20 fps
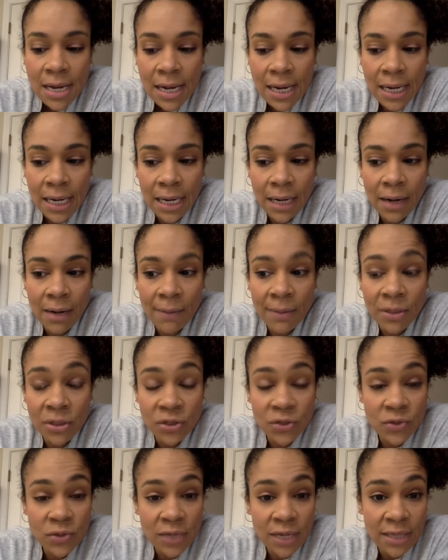Um, in
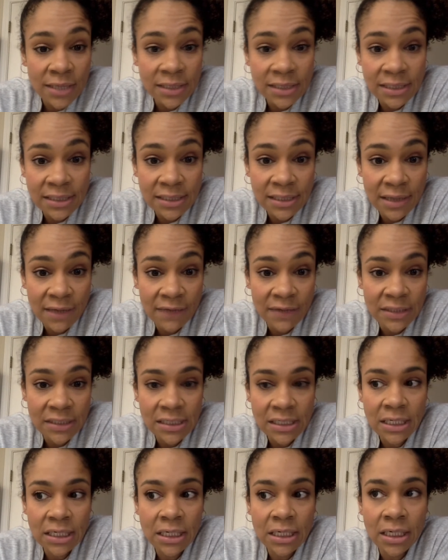two thousand
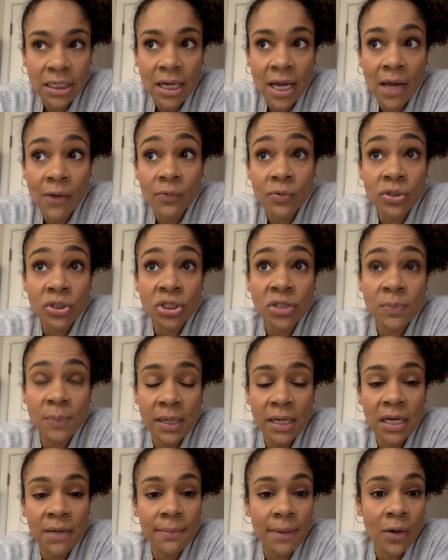seventeen, I was
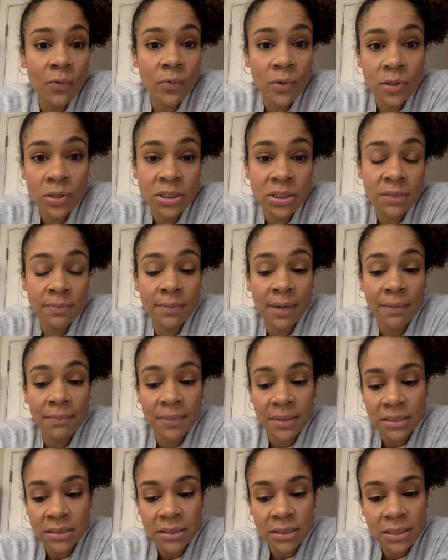spinning my wheels in my
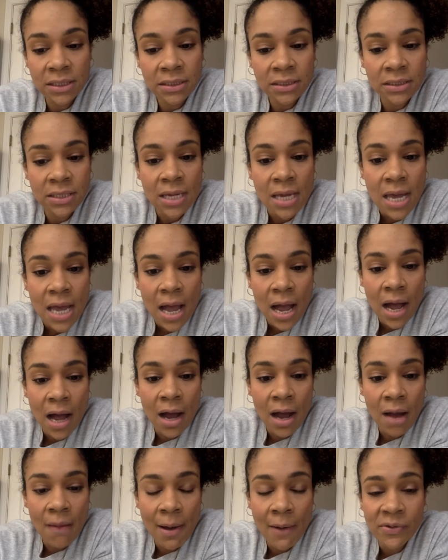business.
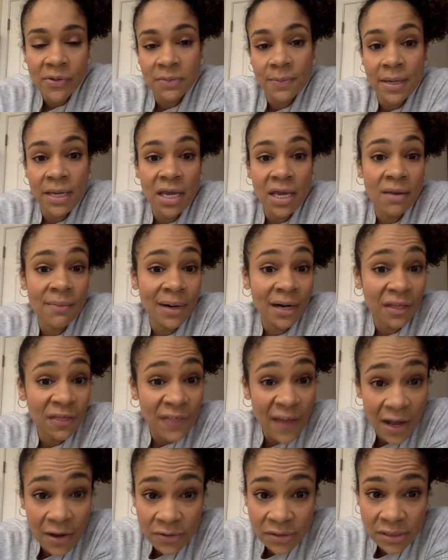Um, I was making about one
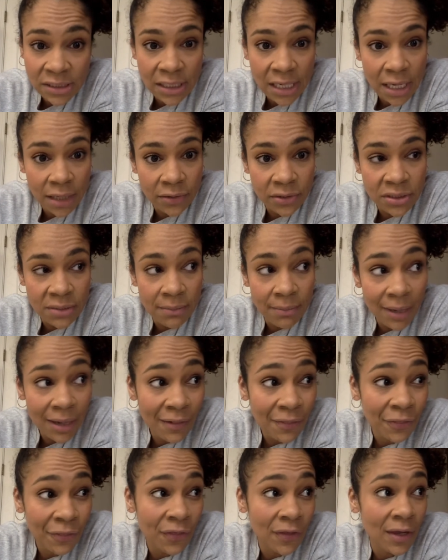thousand dollars a
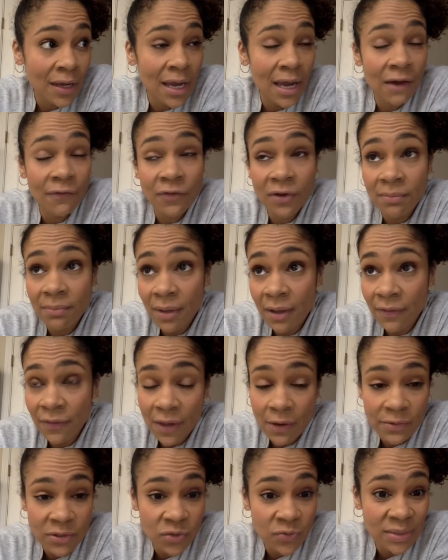month. Every month
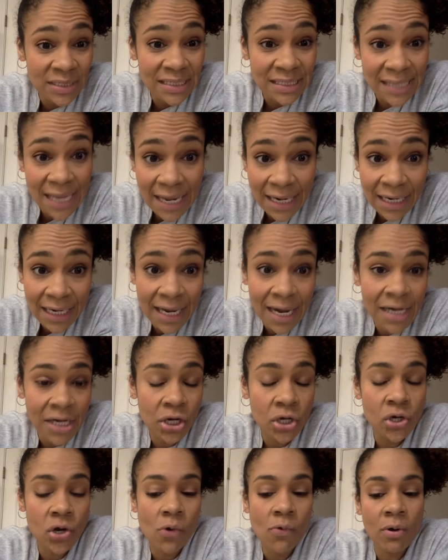I was resetting. I
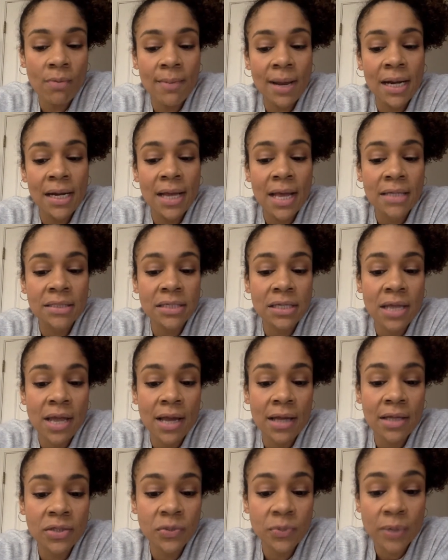didn't know where my next
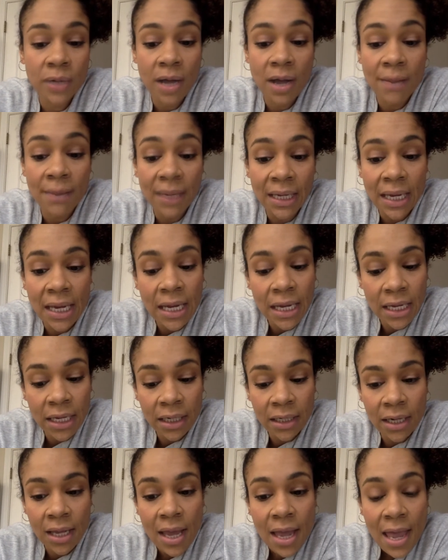clients were coming
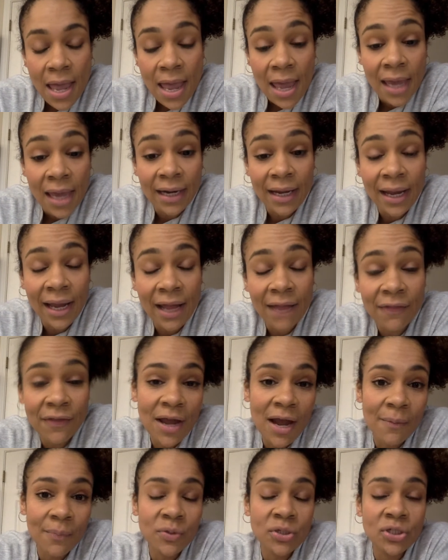in, and I had
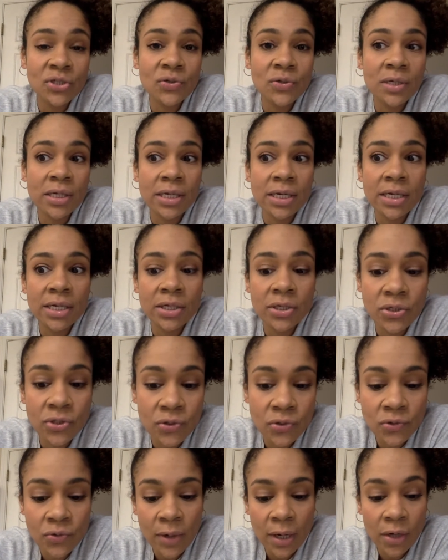the opportunity to
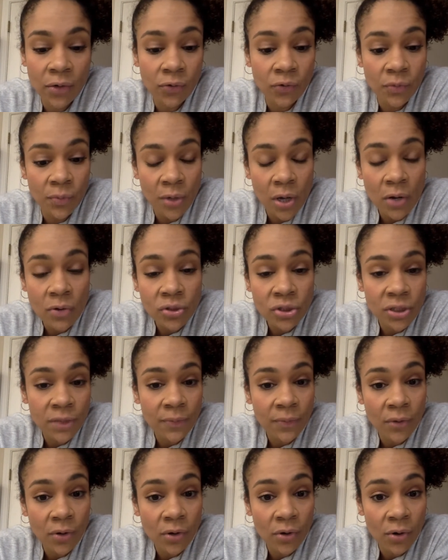do a group
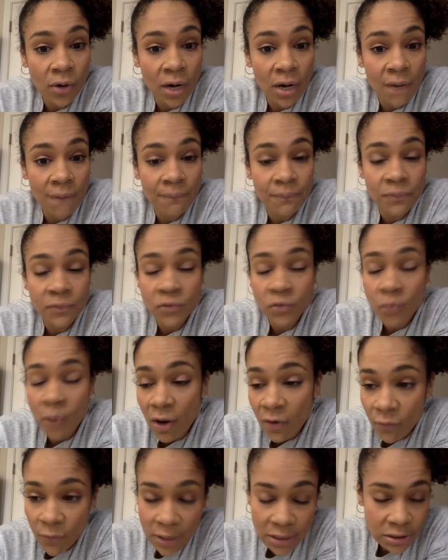coaching program,
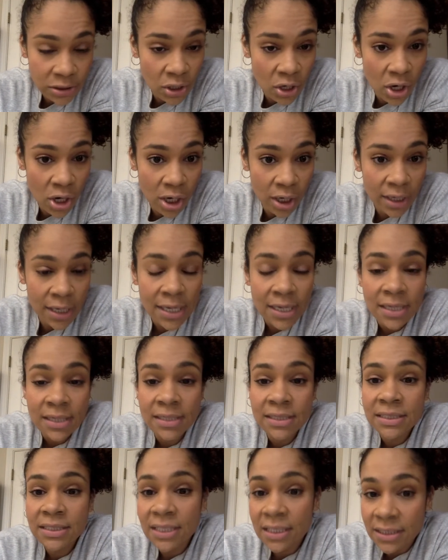twelve weeks long,
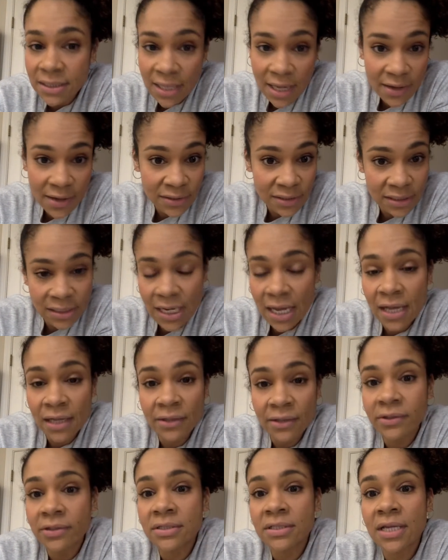six thousand
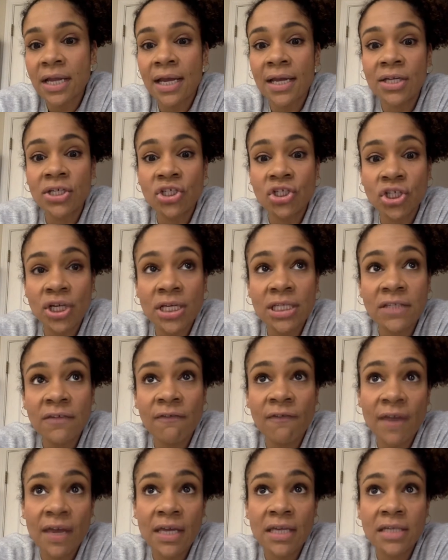dollars. I had
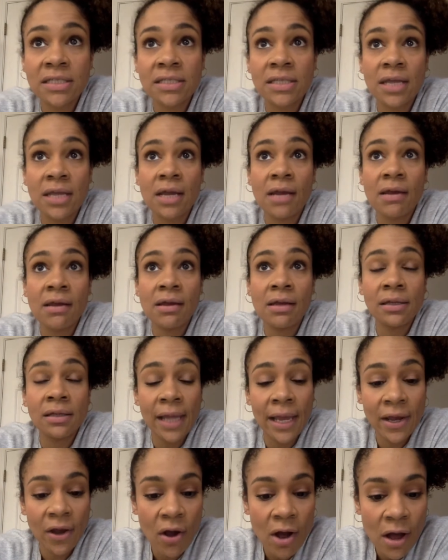just faced a
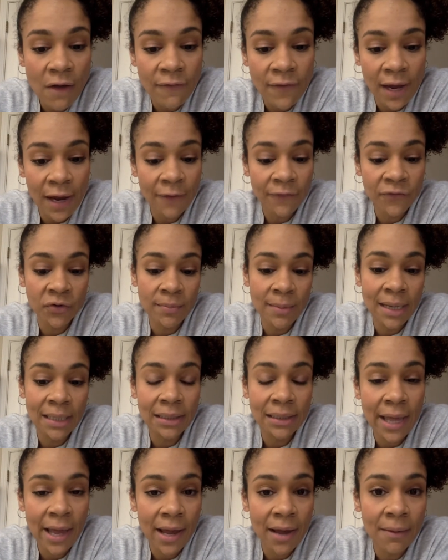layoff after my
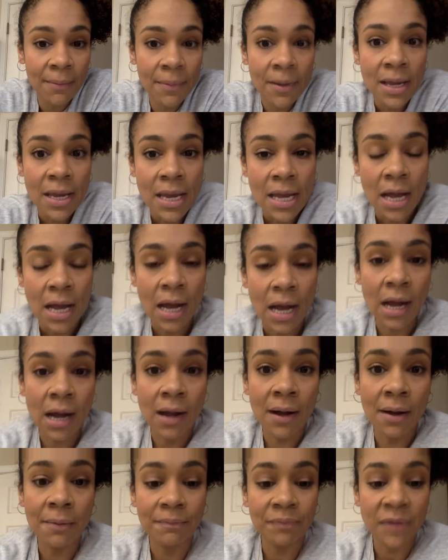lab
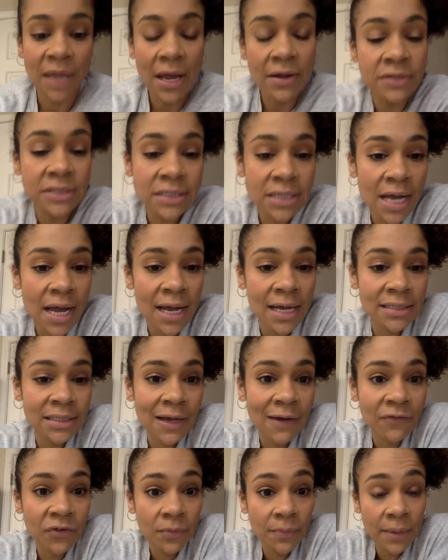um, downsized
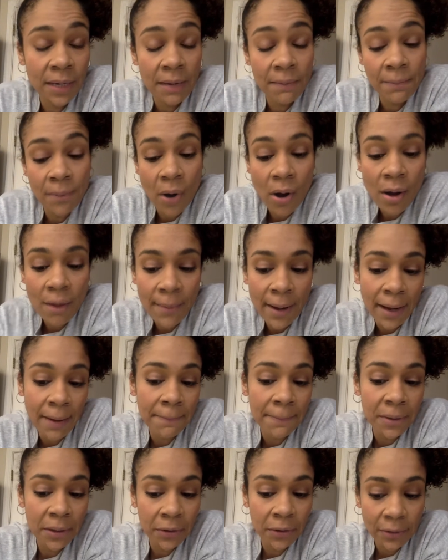after being bought by
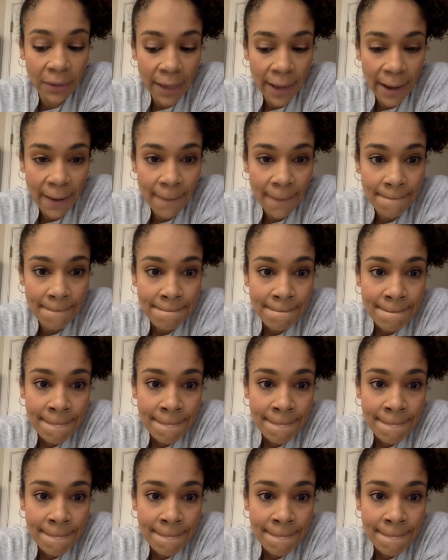a bigger lab.